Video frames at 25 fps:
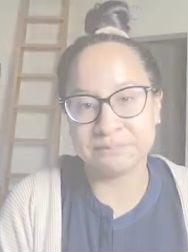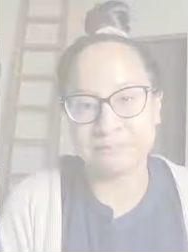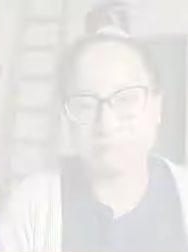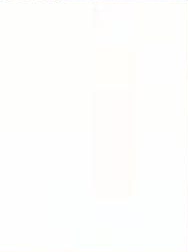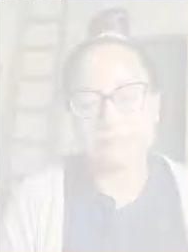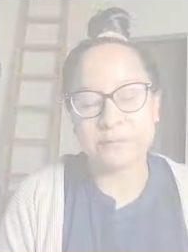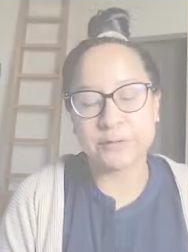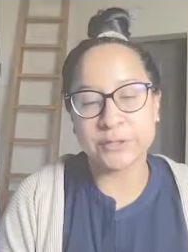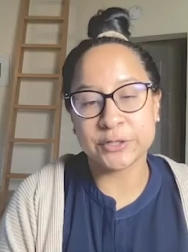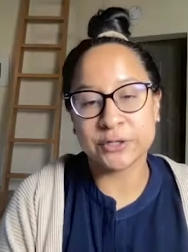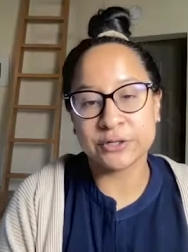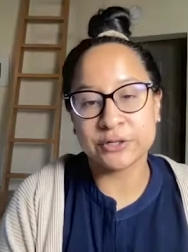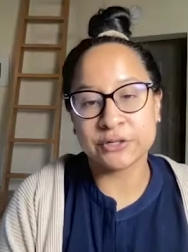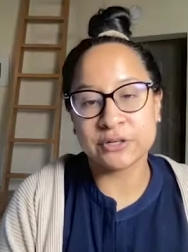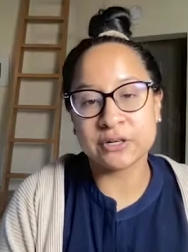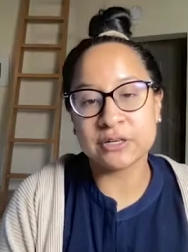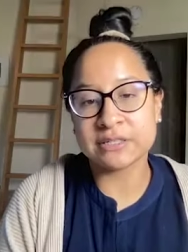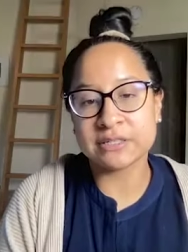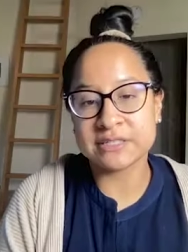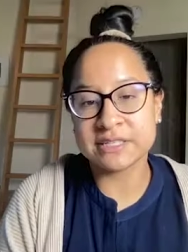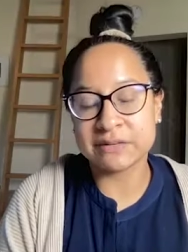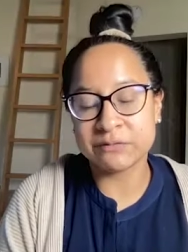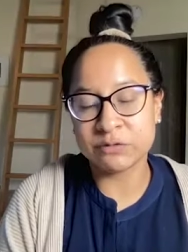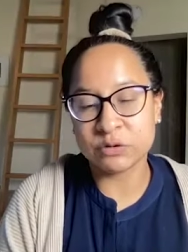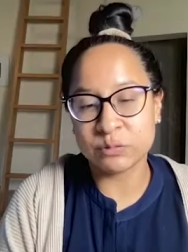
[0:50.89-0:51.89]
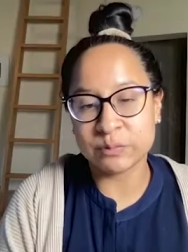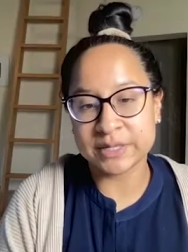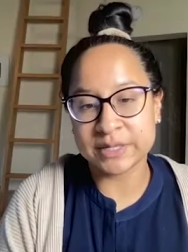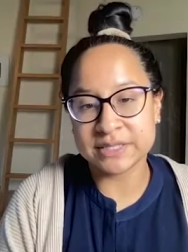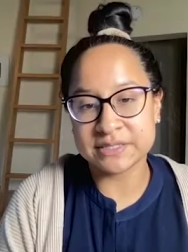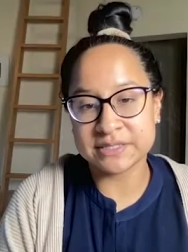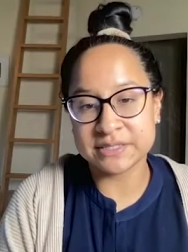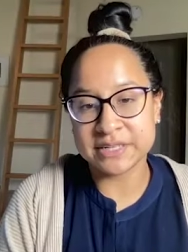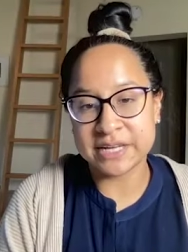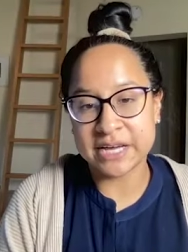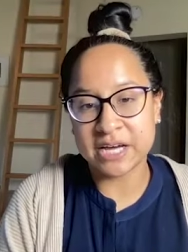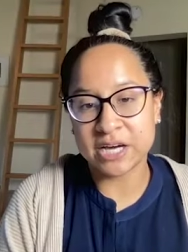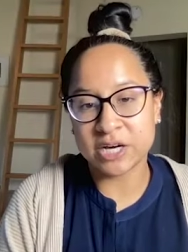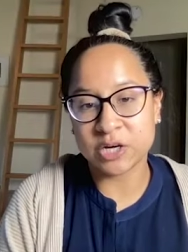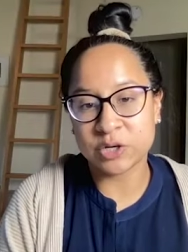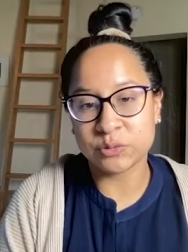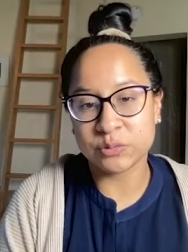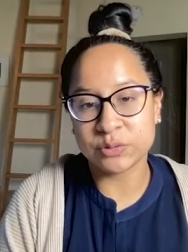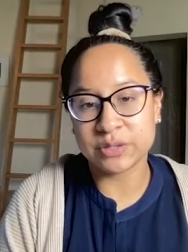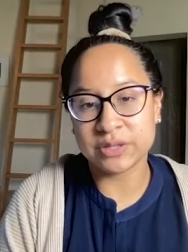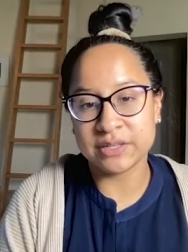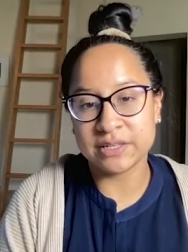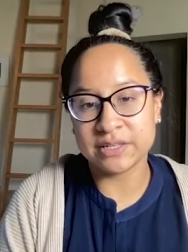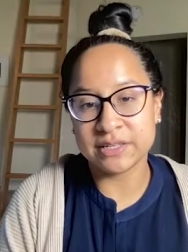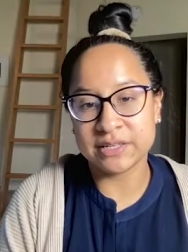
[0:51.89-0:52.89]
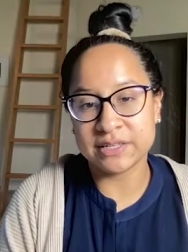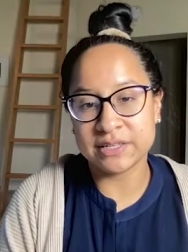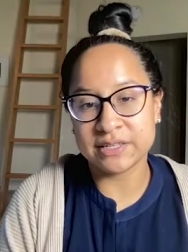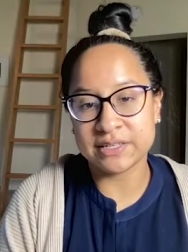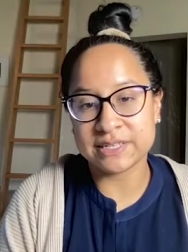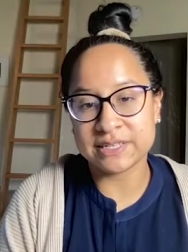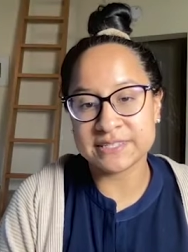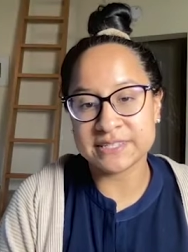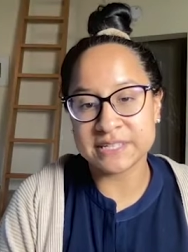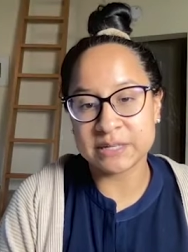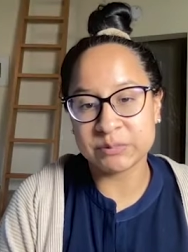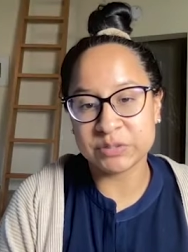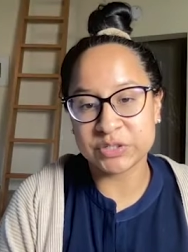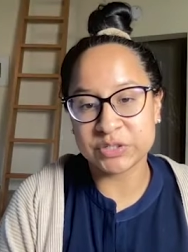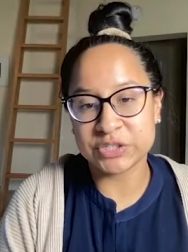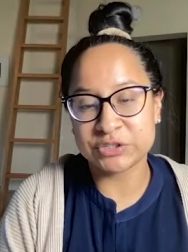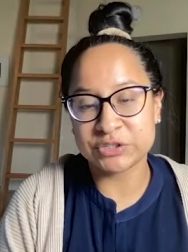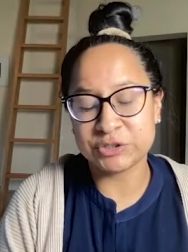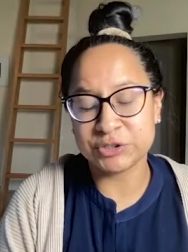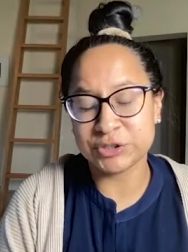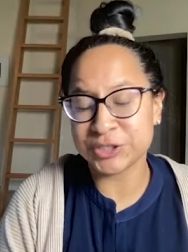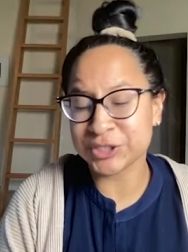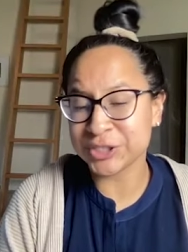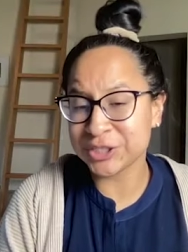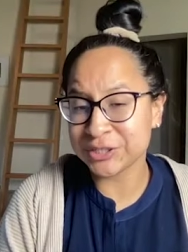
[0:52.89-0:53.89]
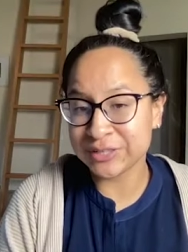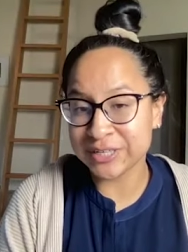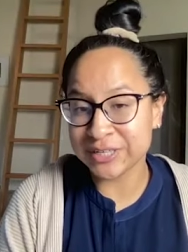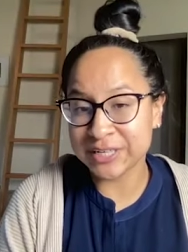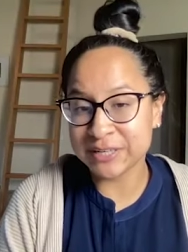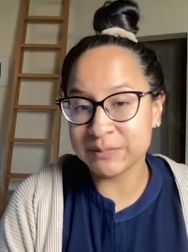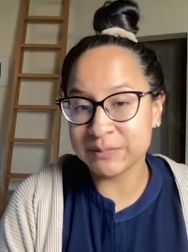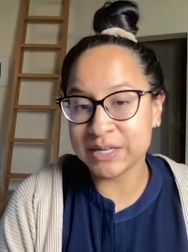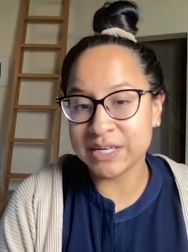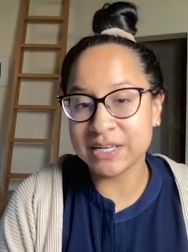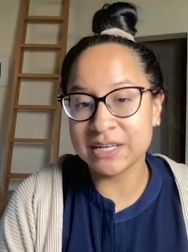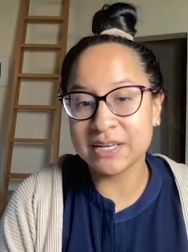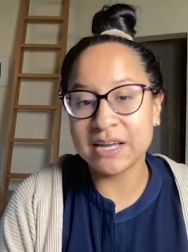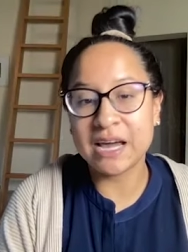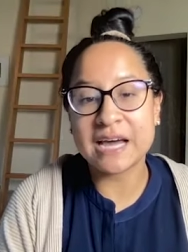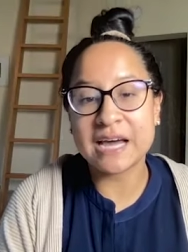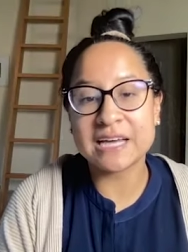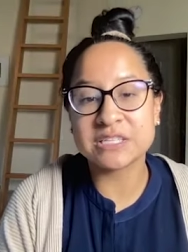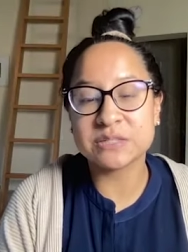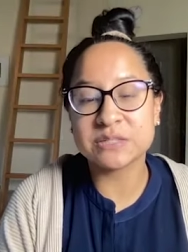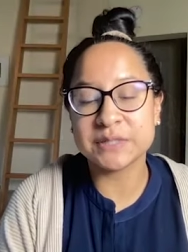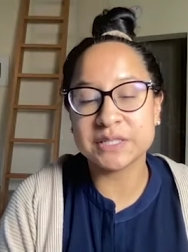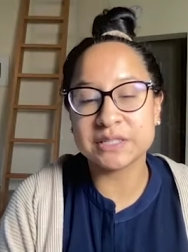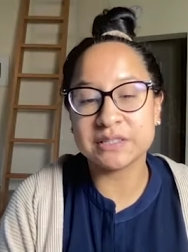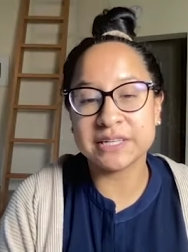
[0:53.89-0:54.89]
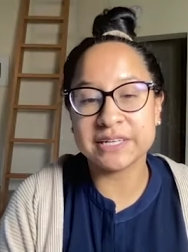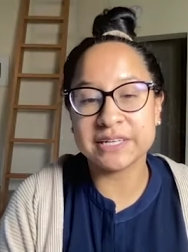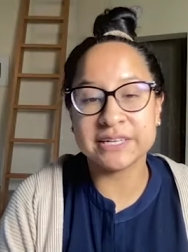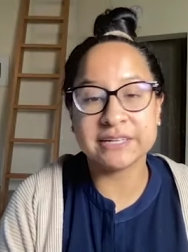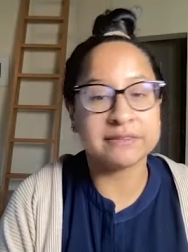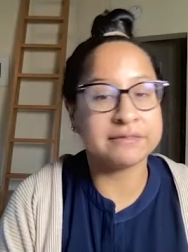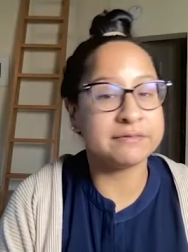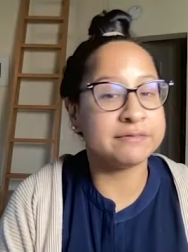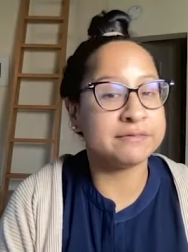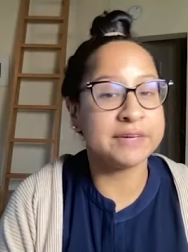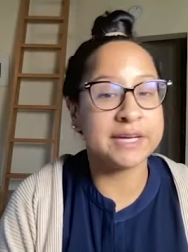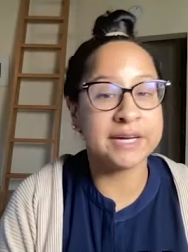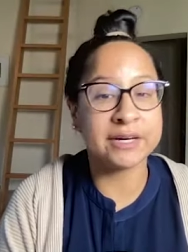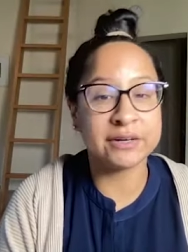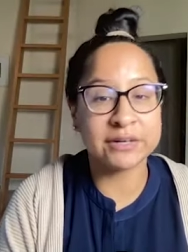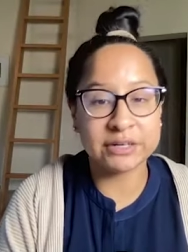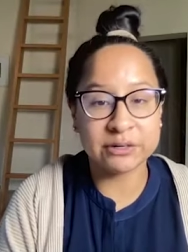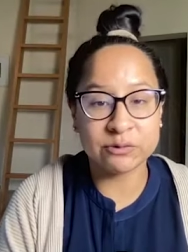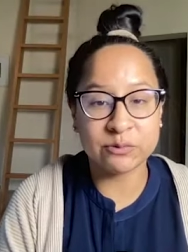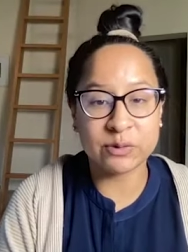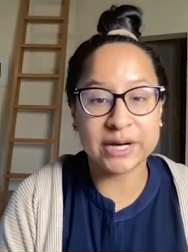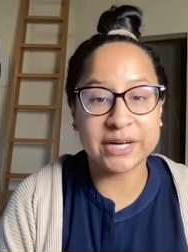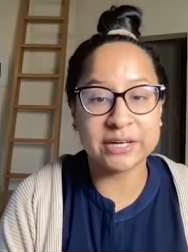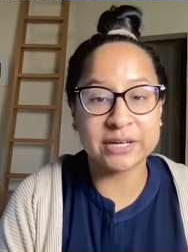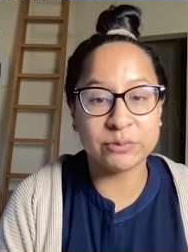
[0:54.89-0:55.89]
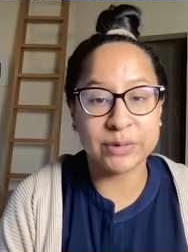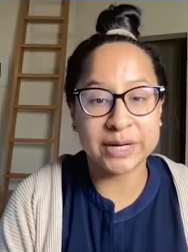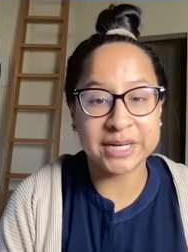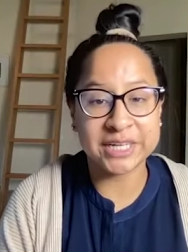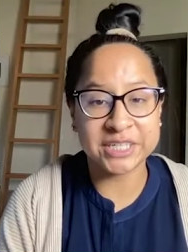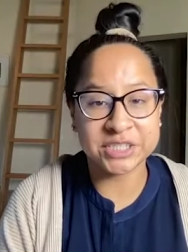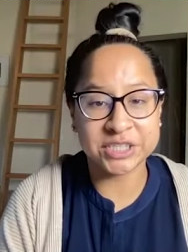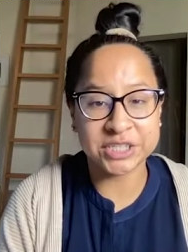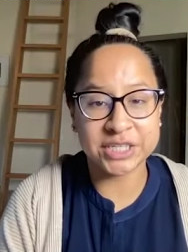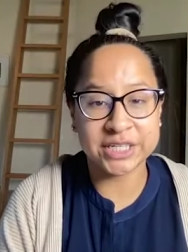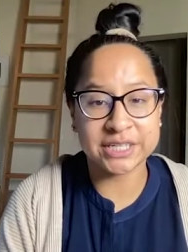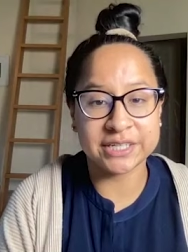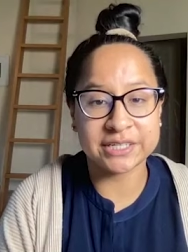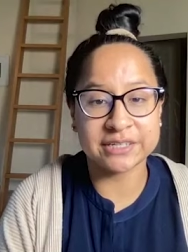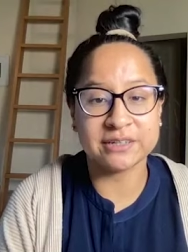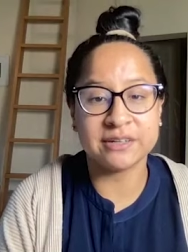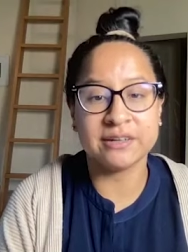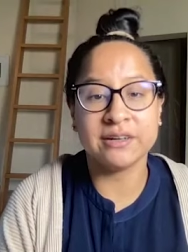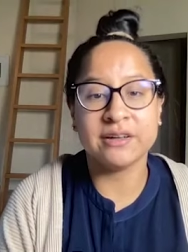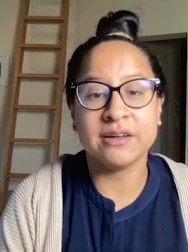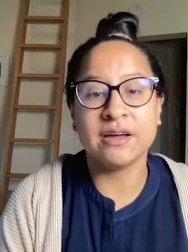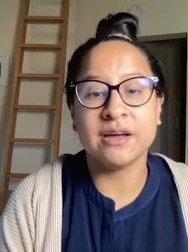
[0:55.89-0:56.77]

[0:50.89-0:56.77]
For several months now, the Assembly's Judiciary Committee has been leading a very wide-ranging